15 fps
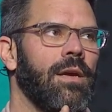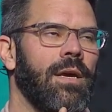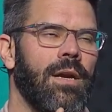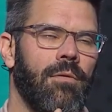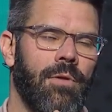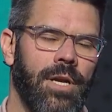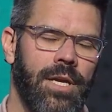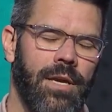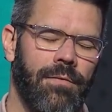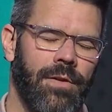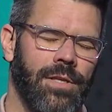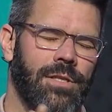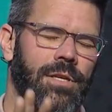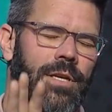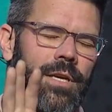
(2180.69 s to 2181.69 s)
And I want to give
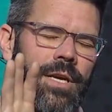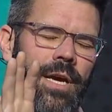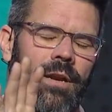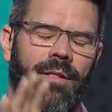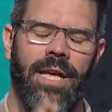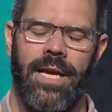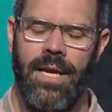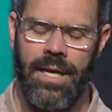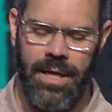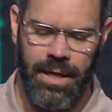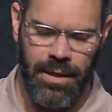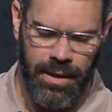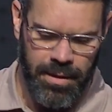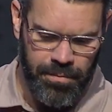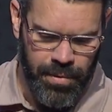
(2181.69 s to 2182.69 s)
this to you kind of like a
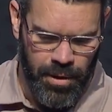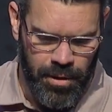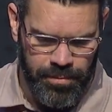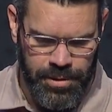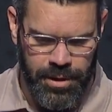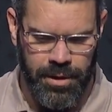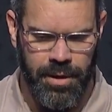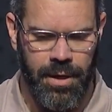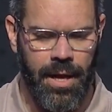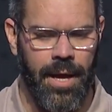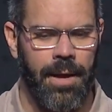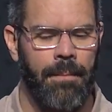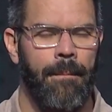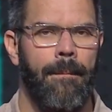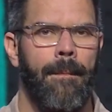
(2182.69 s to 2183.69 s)
healing balm to you today.